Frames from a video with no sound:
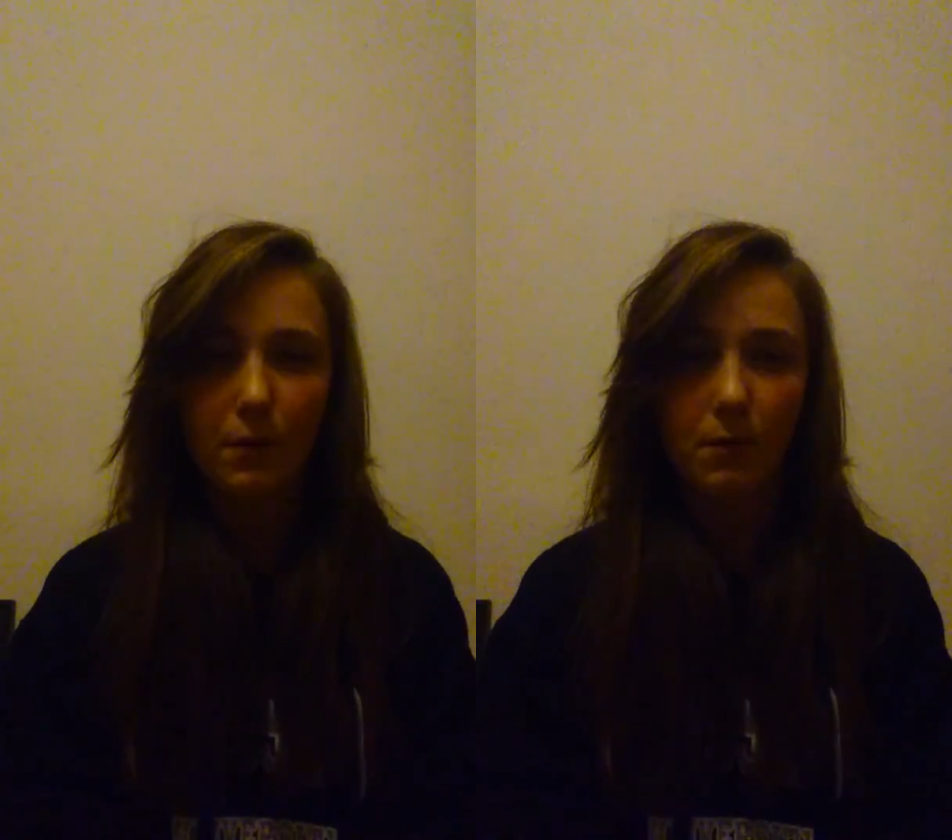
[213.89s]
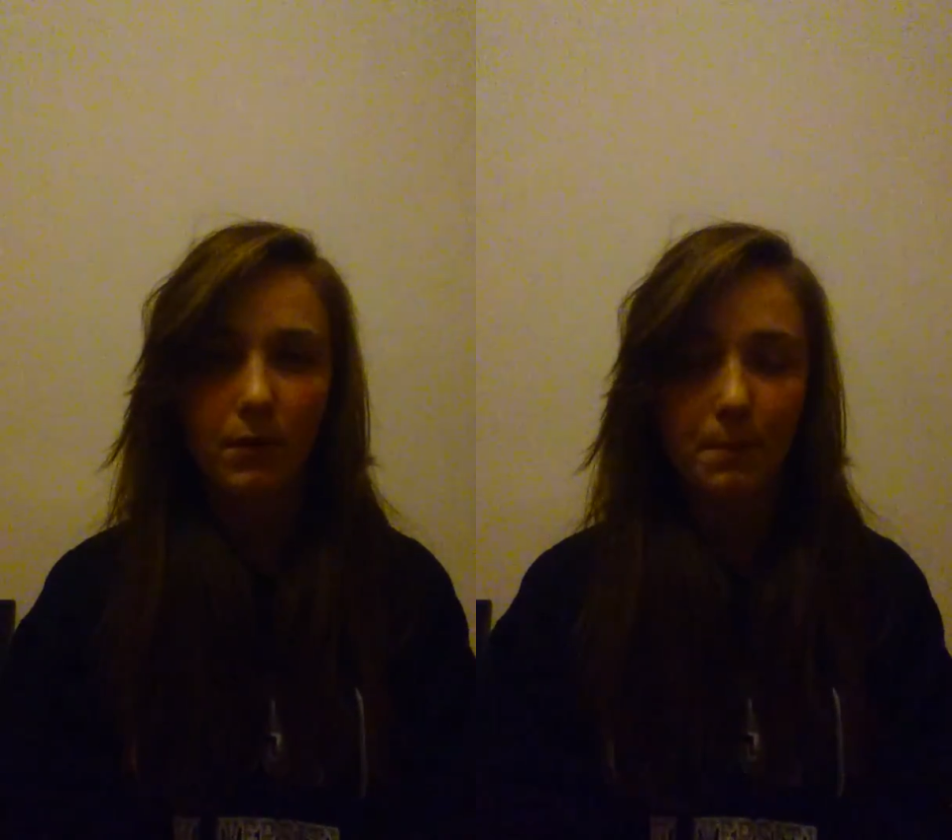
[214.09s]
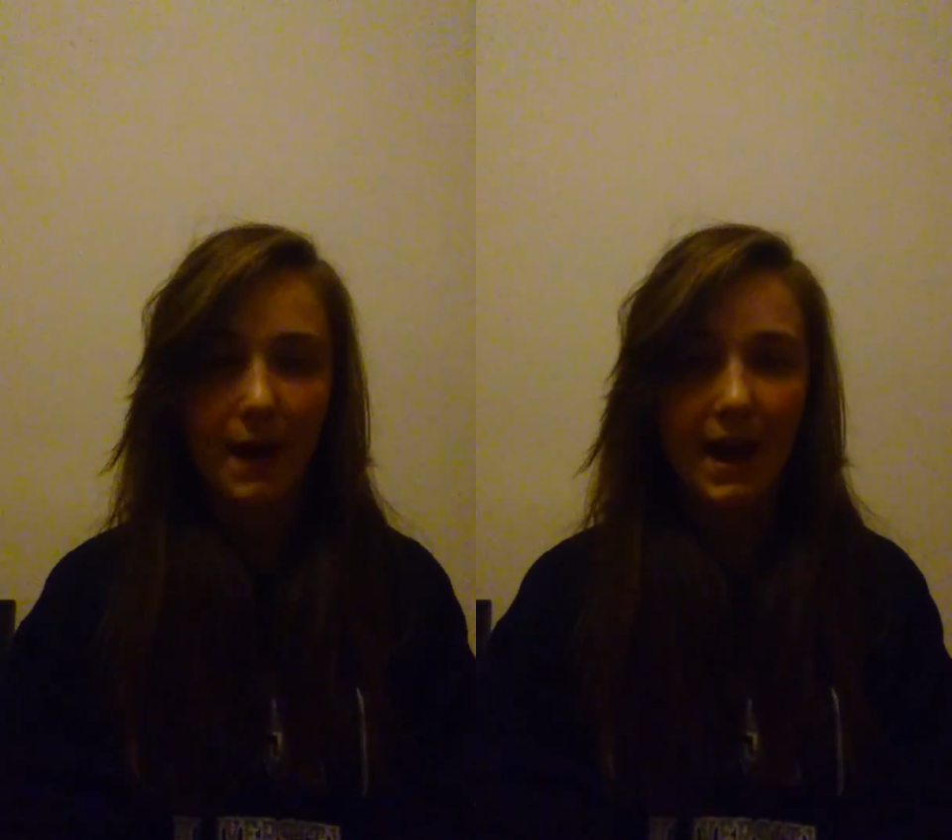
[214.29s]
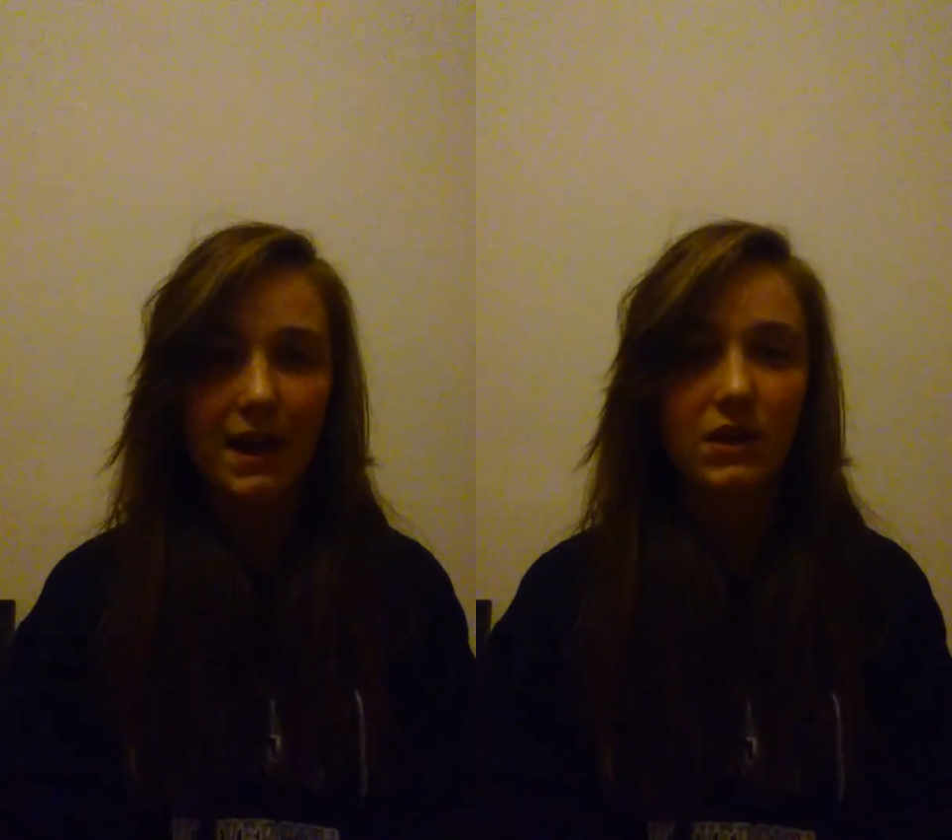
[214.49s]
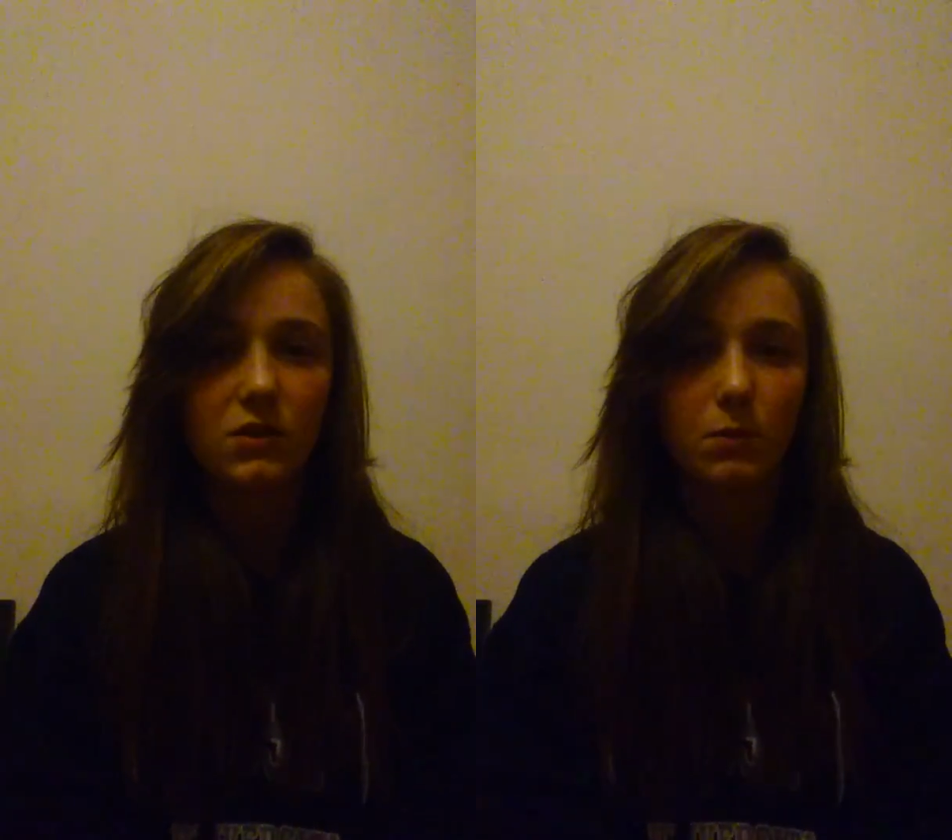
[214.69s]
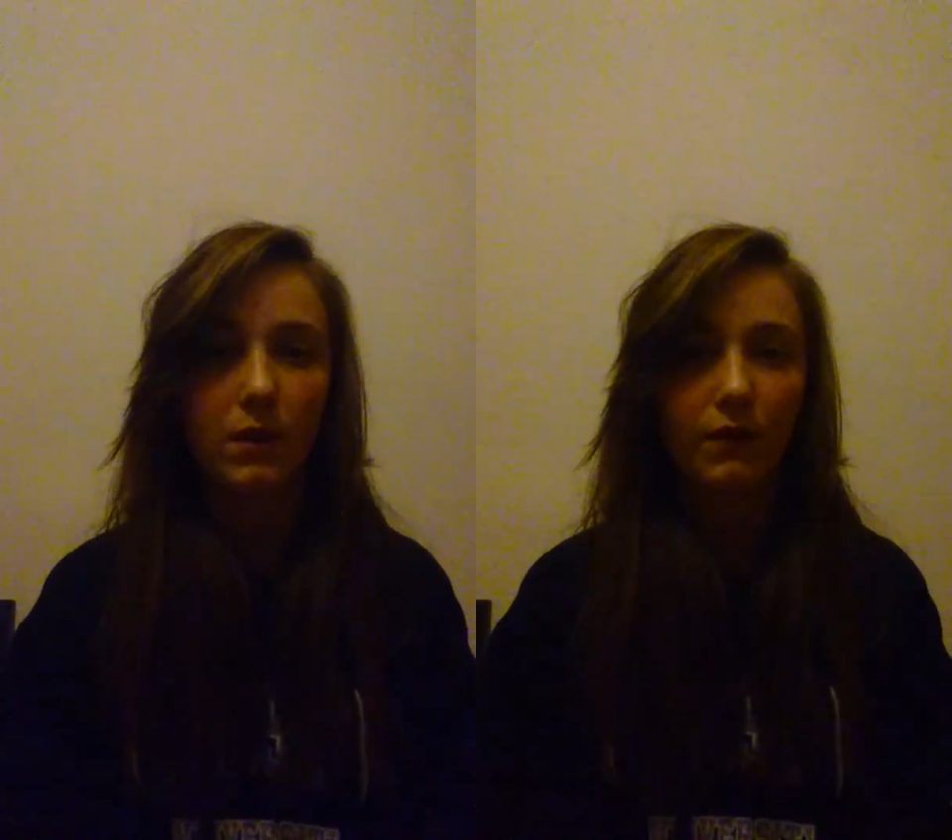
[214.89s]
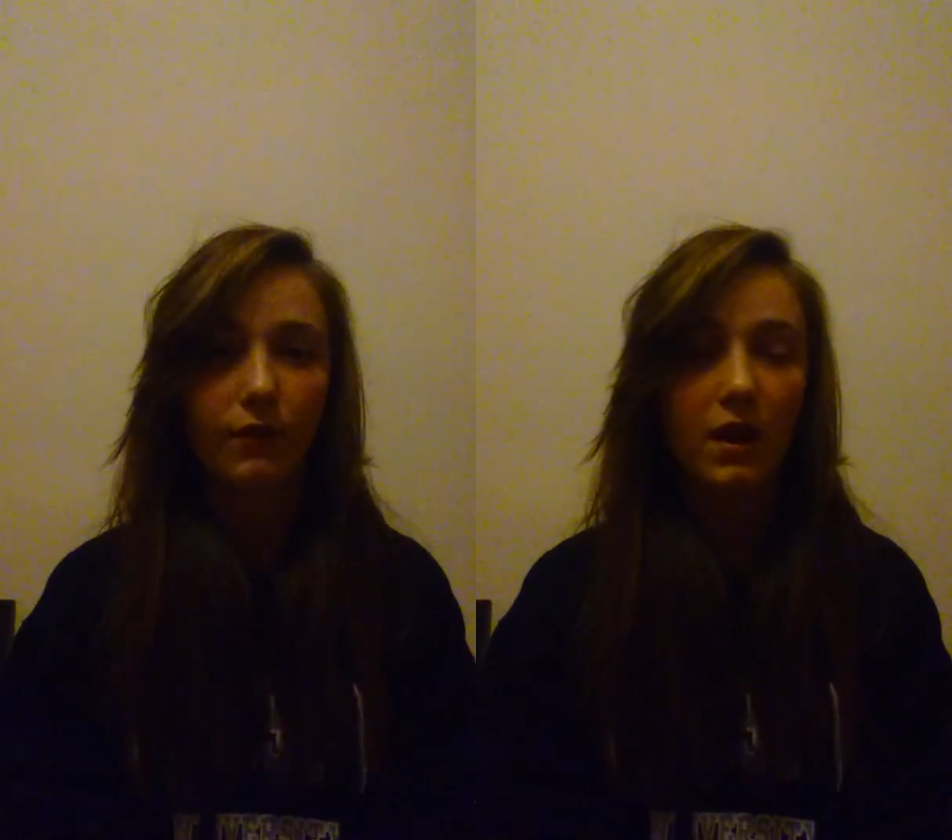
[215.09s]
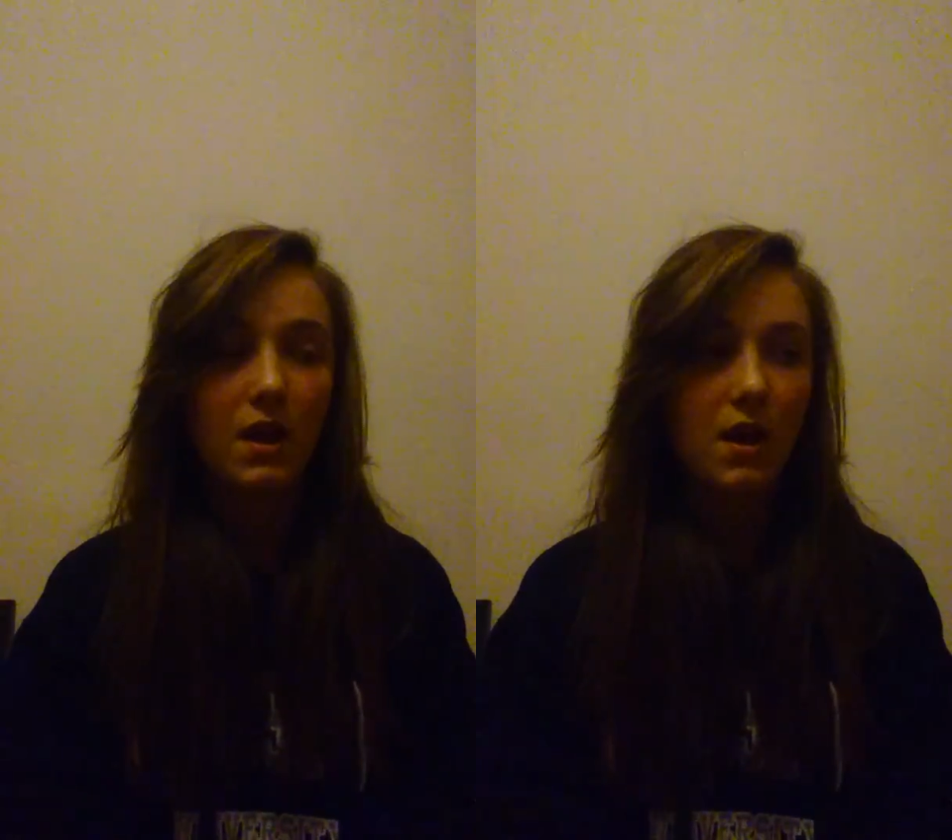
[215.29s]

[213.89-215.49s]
bottom of the page with